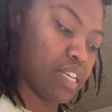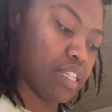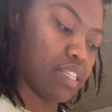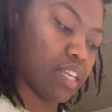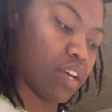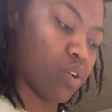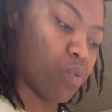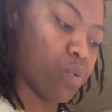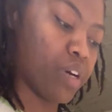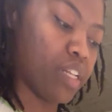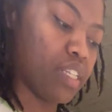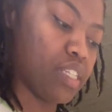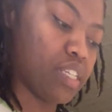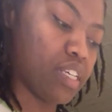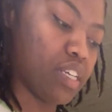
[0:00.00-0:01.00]
It's like,
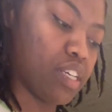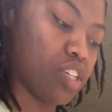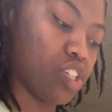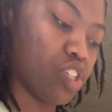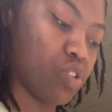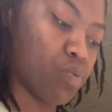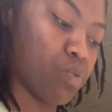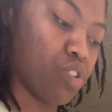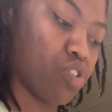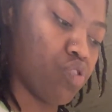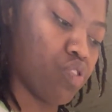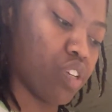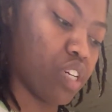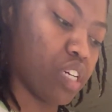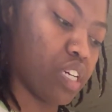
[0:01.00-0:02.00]
what tea should we
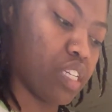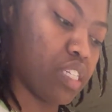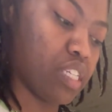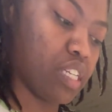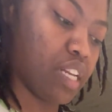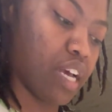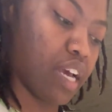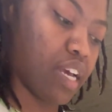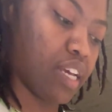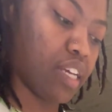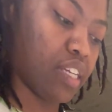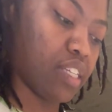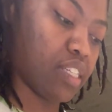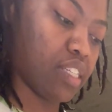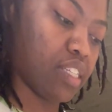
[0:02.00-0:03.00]
drink
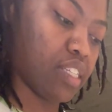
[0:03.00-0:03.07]
tonight?